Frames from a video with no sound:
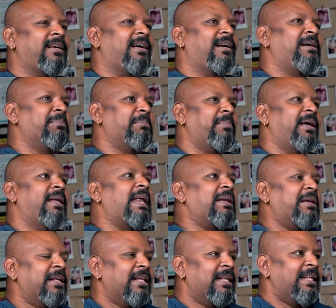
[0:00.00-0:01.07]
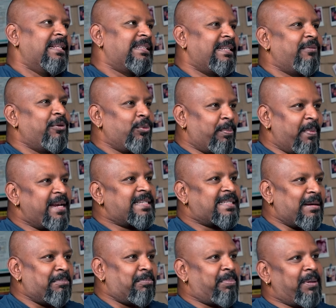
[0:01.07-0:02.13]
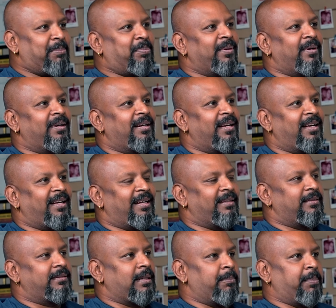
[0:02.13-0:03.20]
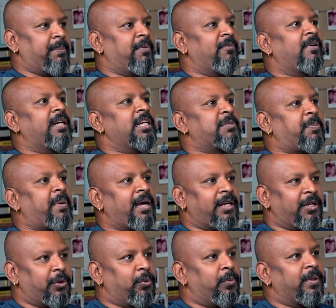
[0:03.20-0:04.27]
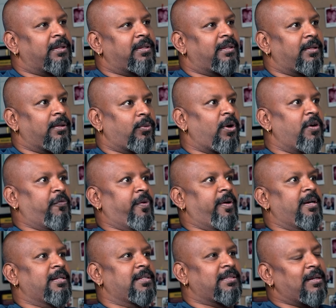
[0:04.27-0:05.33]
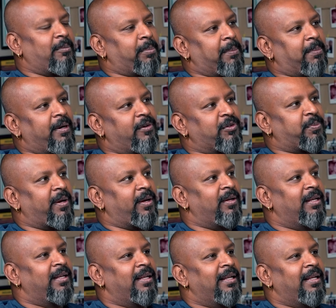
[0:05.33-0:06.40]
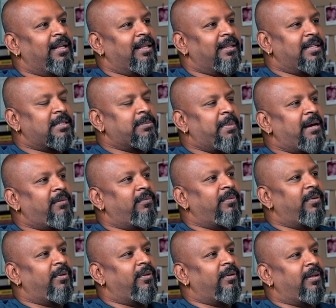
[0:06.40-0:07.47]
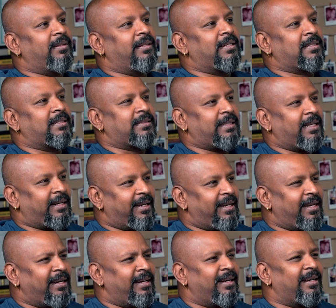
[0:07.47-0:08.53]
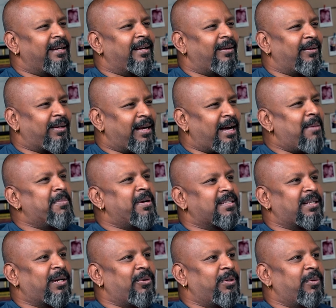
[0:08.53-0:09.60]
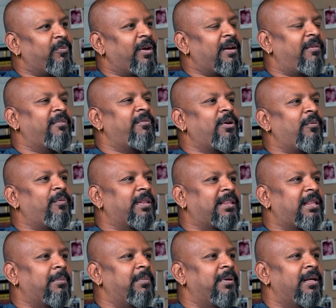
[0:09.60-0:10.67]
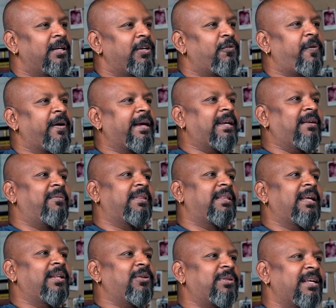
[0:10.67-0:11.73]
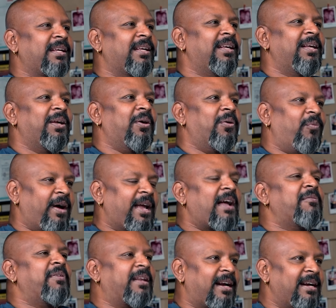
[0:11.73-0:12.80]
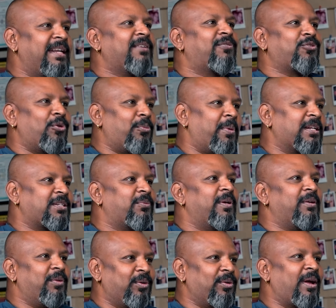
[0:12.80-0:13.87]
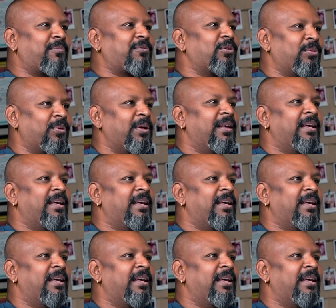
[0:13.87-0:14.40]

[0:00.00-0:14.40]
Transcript: calm man. And see, you meet some people will inspire you with confidence. Some people inspire. This man, there's a serene calmness around him. Whenever we are with him, you forget everything and you think, why are we running so much when we have to